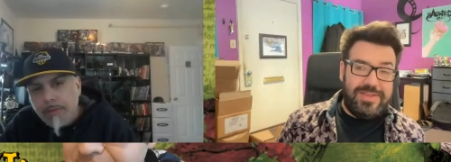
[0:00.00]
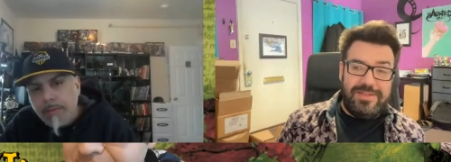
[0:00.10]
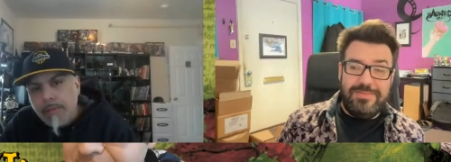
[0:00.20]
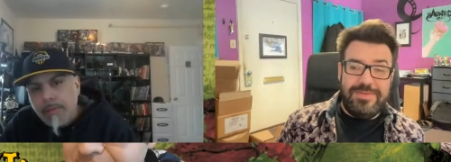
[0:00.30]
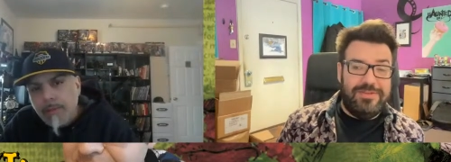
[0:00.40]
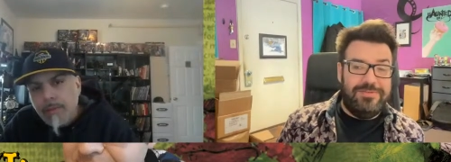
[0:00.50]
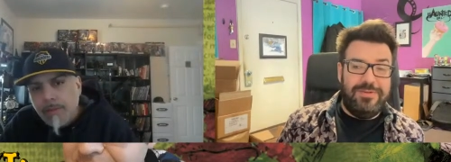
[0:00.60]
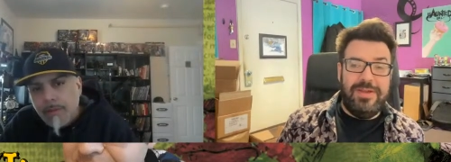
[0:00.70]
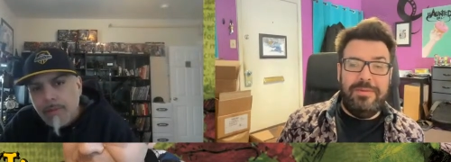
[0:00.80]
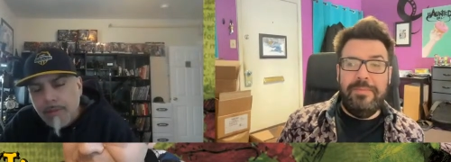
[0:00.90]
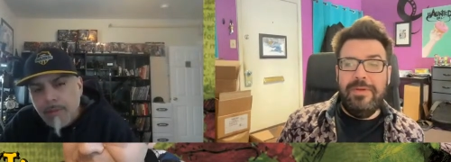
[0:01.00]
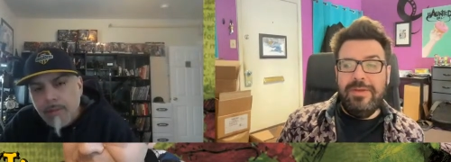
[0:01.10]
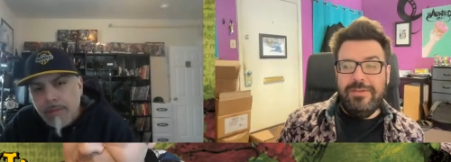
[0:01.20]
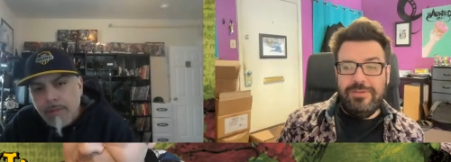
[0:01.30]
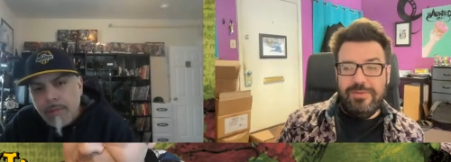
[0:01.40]
Speaker 1: limited for him.
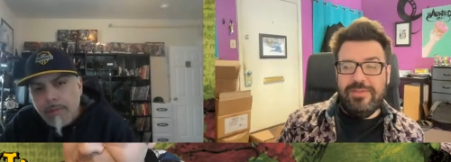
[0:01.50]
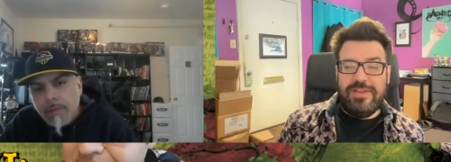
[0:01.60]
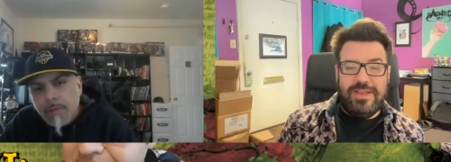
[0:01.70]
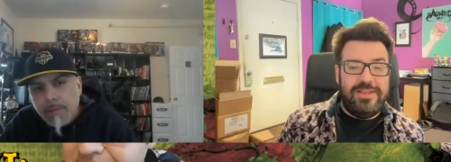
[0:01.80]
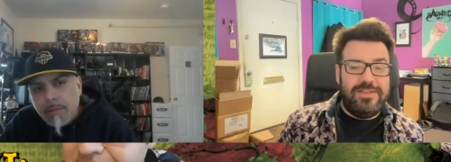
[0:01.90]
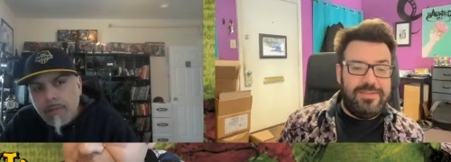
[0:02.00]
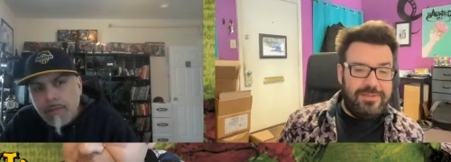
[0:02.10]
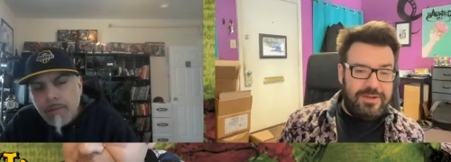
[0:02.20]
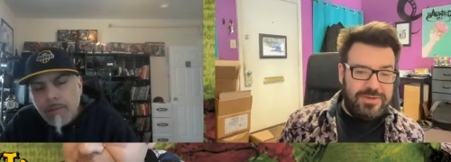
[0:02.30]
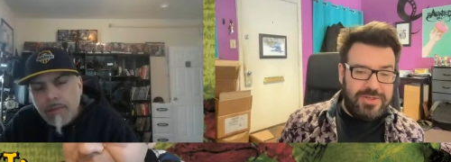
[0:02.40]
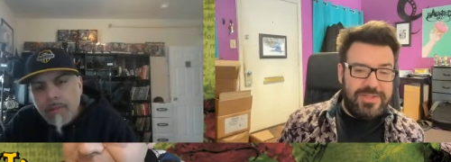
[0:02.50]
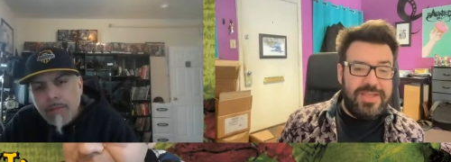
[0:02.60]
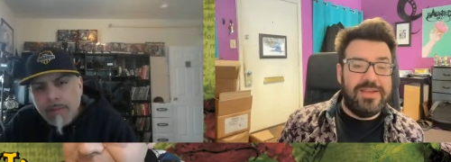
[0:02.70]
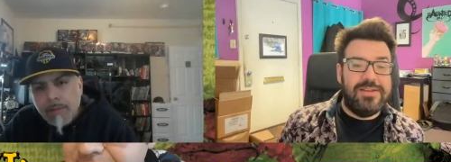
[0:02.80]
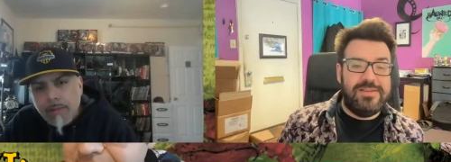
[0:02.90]
So instead, he did the logical
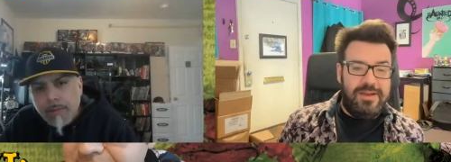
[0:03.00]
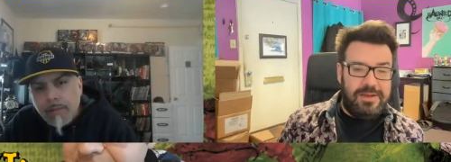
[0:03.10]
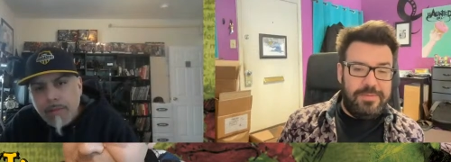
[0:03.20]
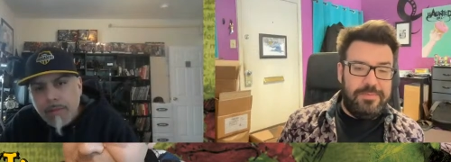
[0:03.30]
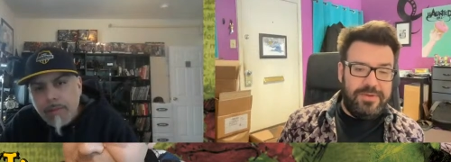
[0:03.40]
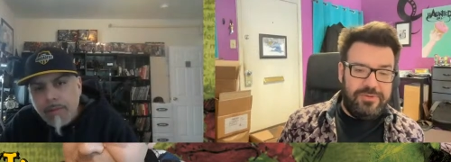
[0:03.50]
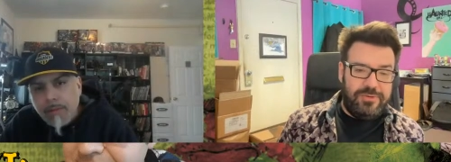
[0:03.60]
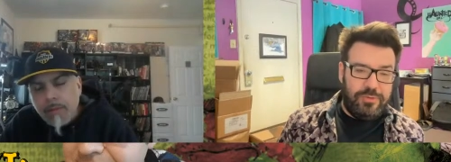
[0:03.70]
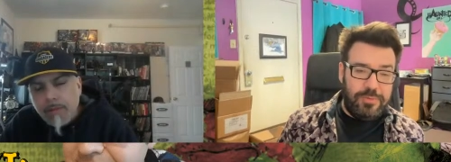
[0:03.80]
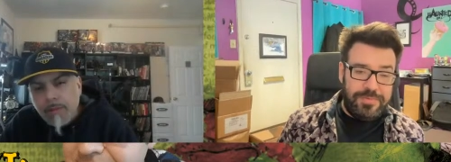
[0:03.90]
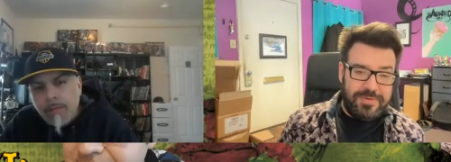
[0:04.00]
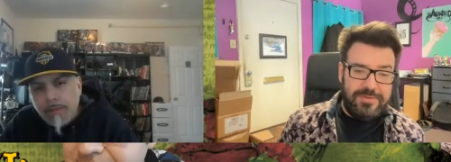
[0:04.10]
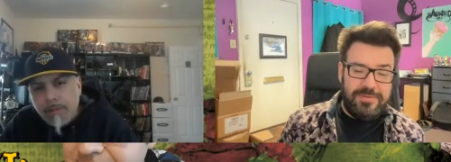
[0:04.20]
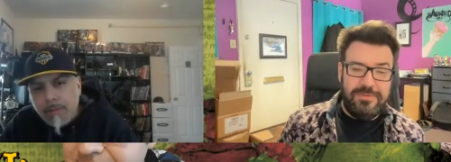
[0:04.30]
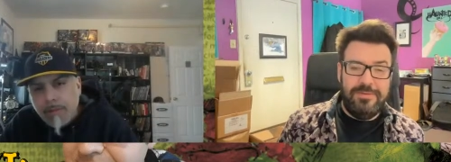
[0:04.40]
thing and dug up a bunch of
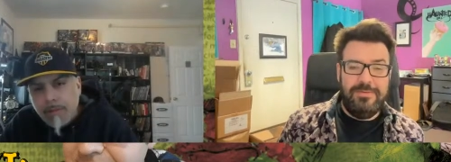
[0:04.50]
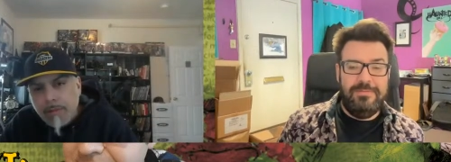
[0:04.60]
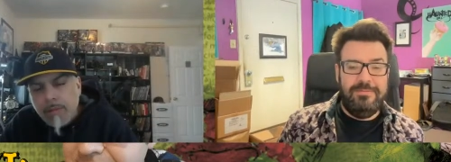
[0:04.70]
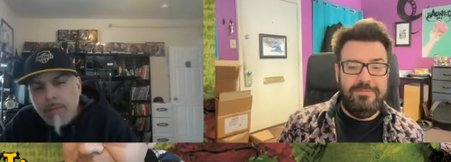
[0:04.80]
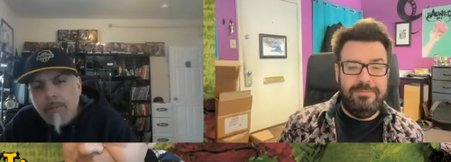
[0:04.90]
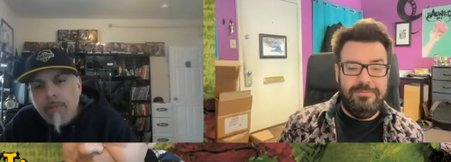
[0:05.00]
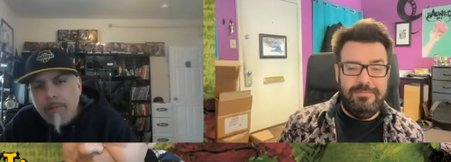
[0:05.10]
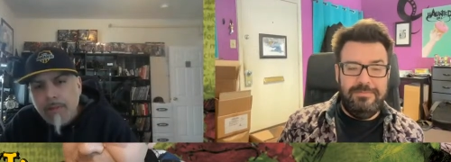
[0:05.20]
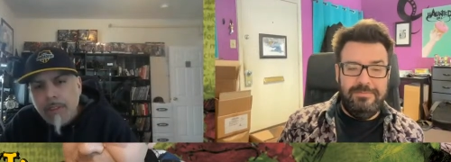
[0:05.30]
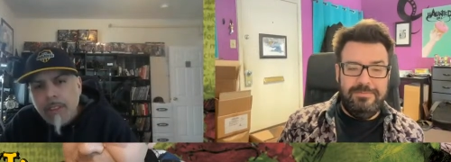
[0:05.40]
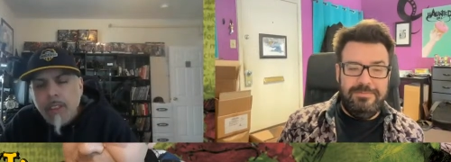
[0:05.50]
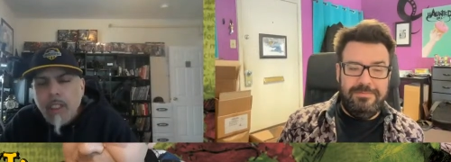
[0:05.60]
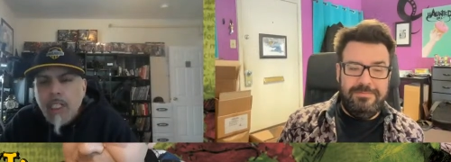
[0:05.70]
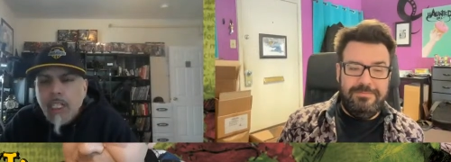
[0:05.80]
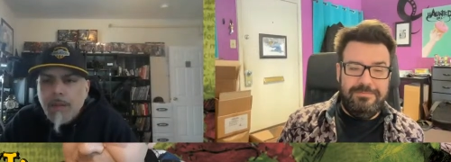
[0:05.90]
corpses.
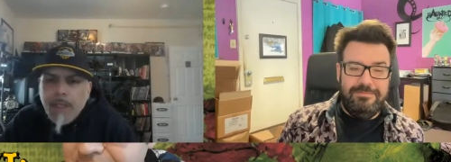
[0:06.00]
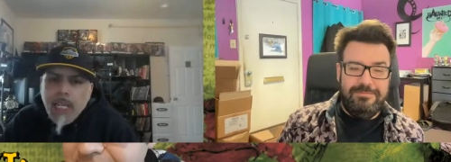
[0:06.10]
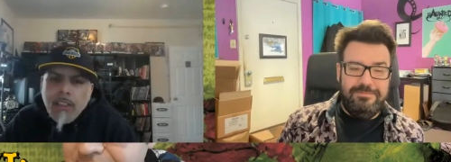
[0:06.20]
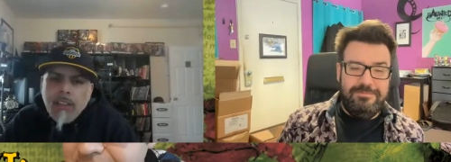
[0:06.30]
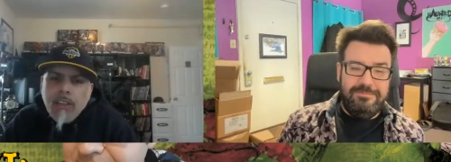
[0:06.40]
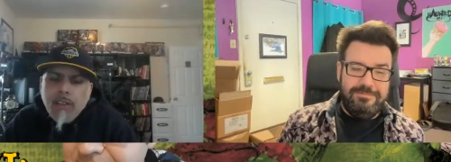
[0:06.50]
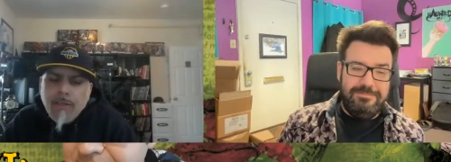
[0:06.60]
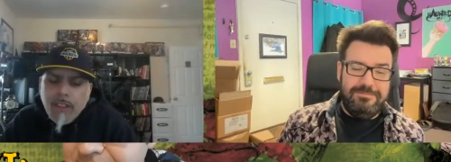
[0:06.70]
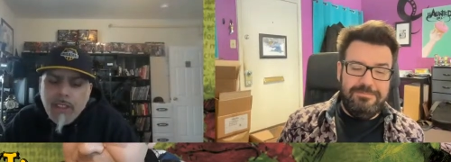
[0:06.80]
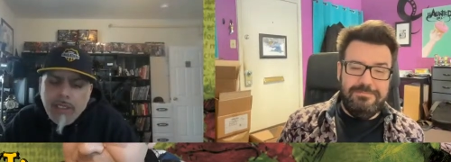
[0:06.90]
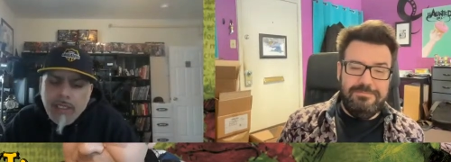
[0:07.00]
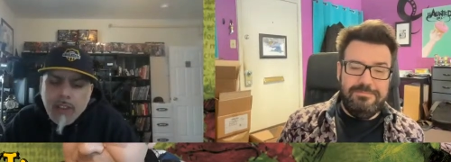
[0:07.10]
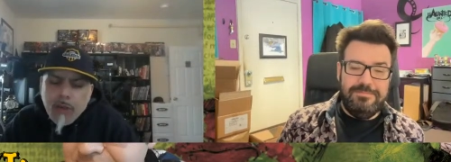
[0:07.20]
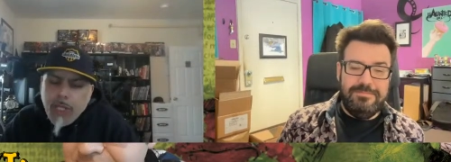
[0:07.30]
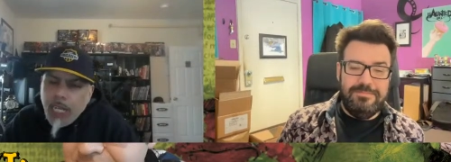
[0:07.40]
So
Speaker 2: let me ask you: the first
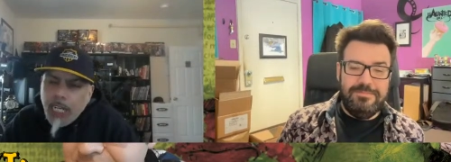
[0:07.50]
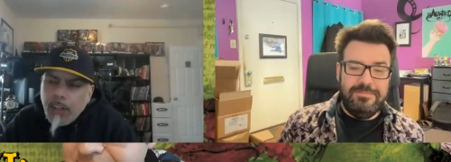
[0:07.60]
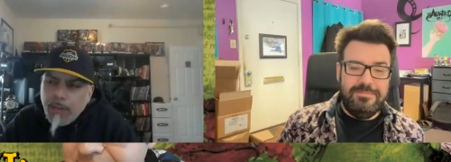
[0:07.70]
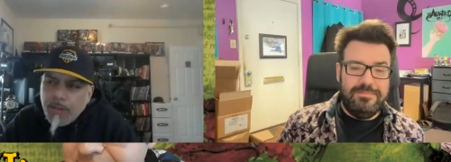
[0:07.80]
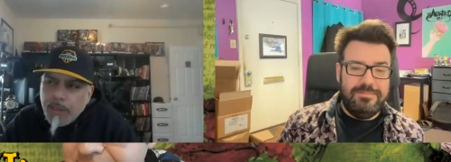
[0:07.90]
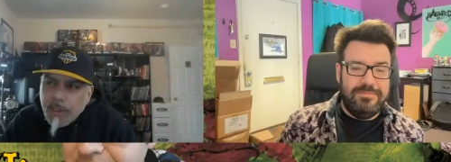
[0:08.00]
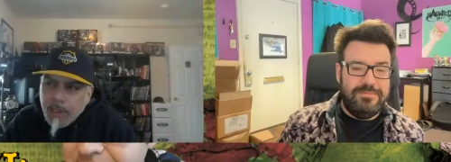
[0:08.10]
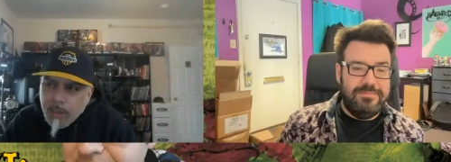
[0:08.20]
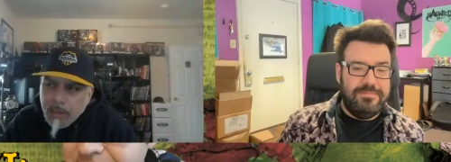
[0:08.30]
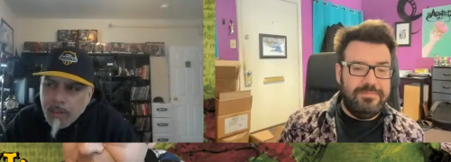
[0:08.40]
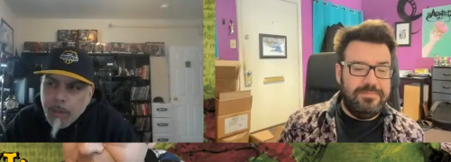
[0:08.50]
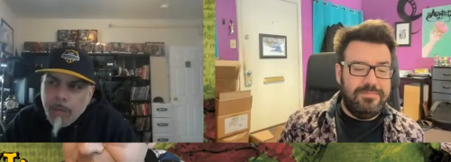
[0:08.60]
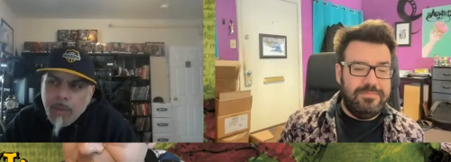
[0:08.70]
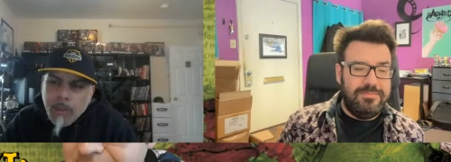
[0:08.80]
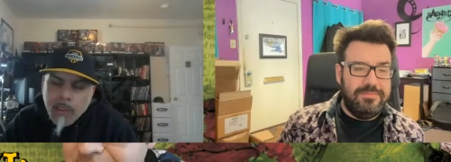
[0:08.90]
issue have
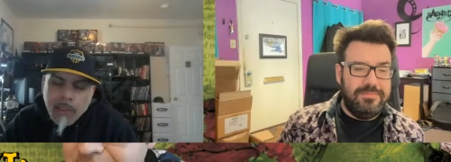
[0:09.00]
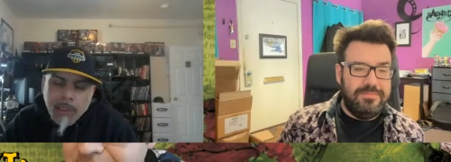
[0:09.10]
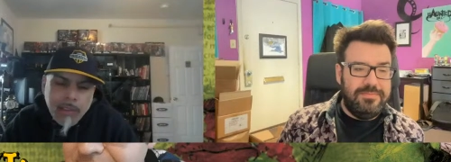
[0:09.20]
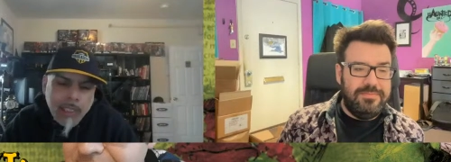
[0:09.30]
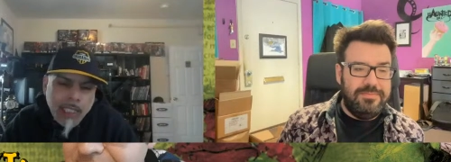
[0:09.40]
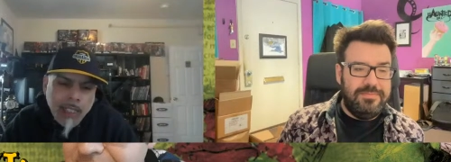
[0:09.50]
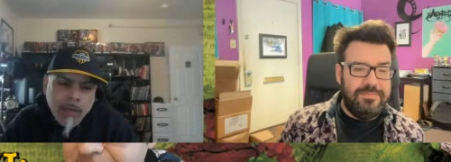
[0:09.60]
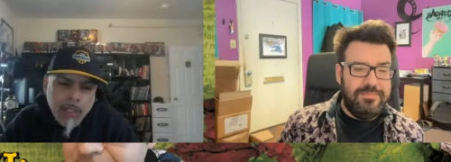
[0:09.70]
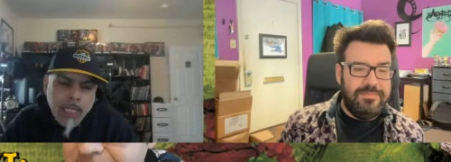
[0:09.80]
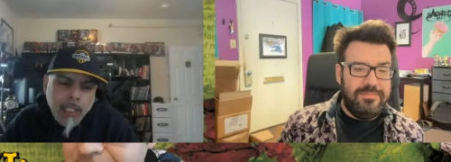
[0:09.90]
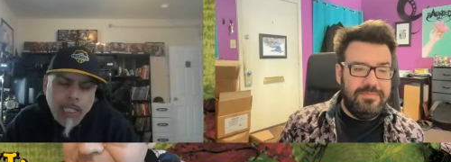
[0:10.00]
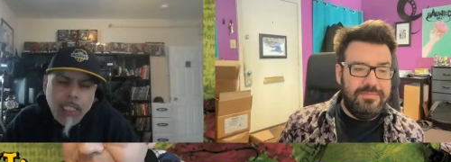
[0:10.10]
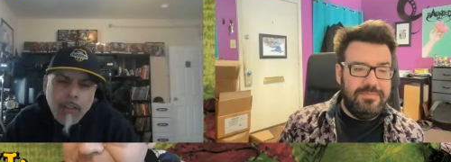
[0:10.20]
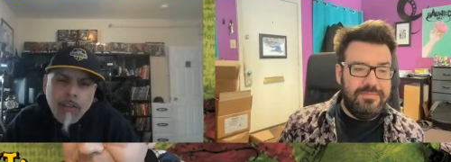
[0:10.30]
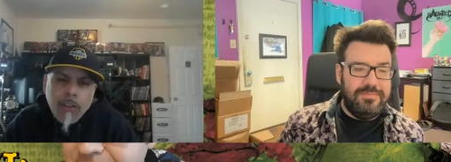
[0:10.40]
similar to the second with like
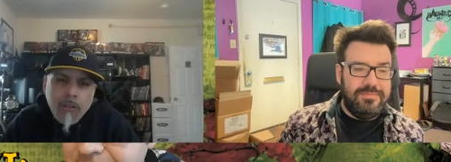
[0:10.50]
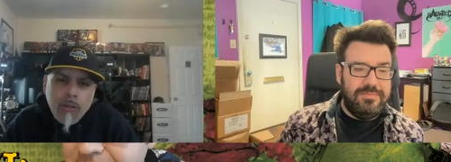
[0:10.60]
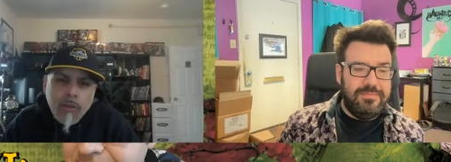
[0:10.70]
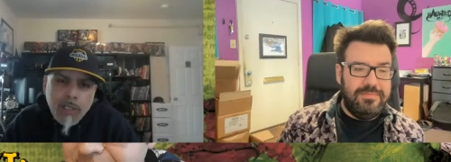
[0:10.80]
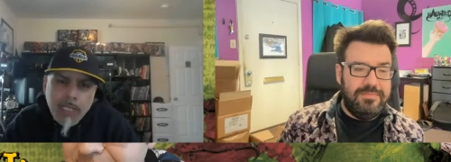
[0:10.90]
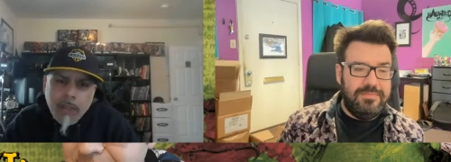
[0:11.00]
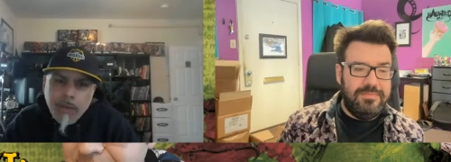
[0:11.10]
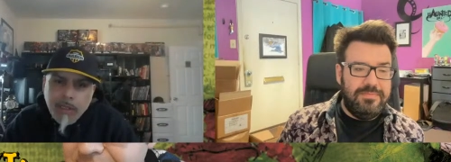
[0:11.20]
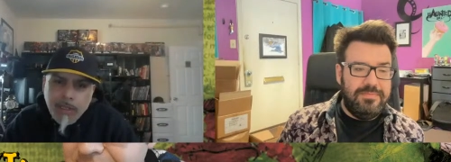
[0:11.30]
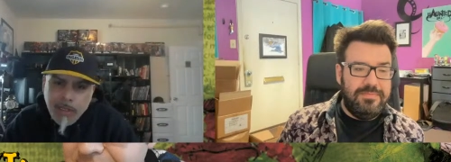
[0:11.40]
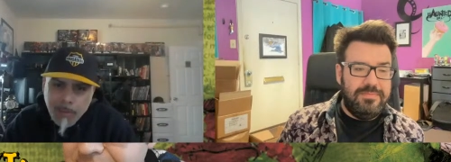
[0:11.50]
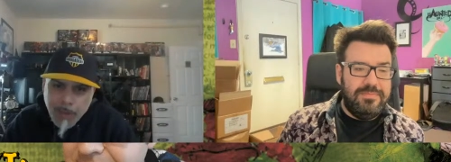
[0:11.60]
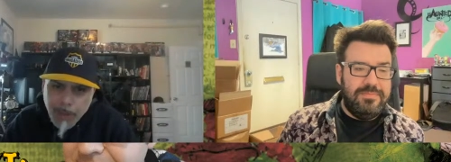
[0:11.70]
kind of those new sequences and